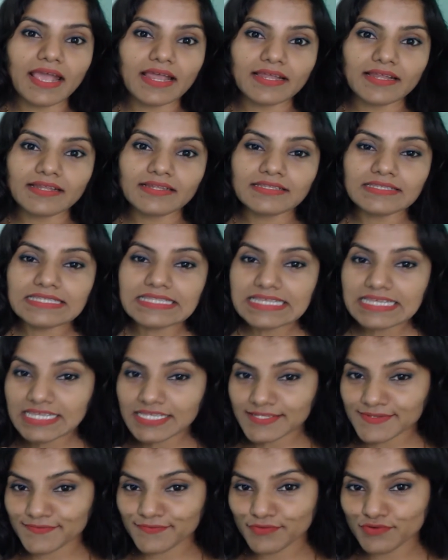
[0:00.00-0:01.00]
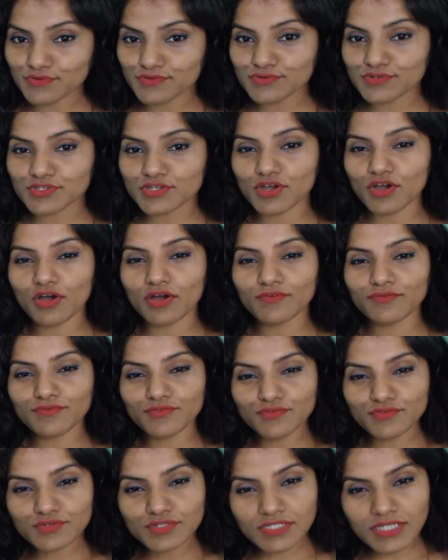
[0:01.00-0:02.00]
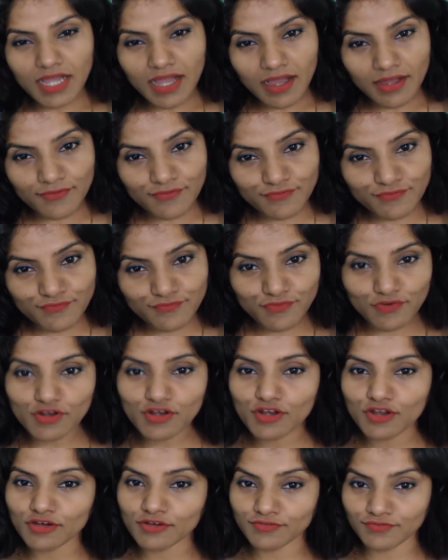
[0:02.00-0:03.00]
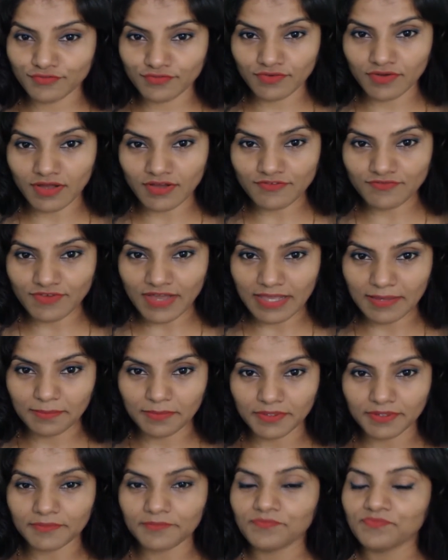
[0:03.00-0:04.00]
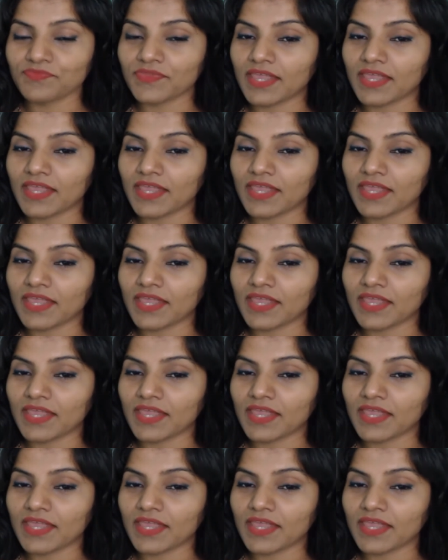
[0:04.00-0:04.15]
and these fruits are full of fiber,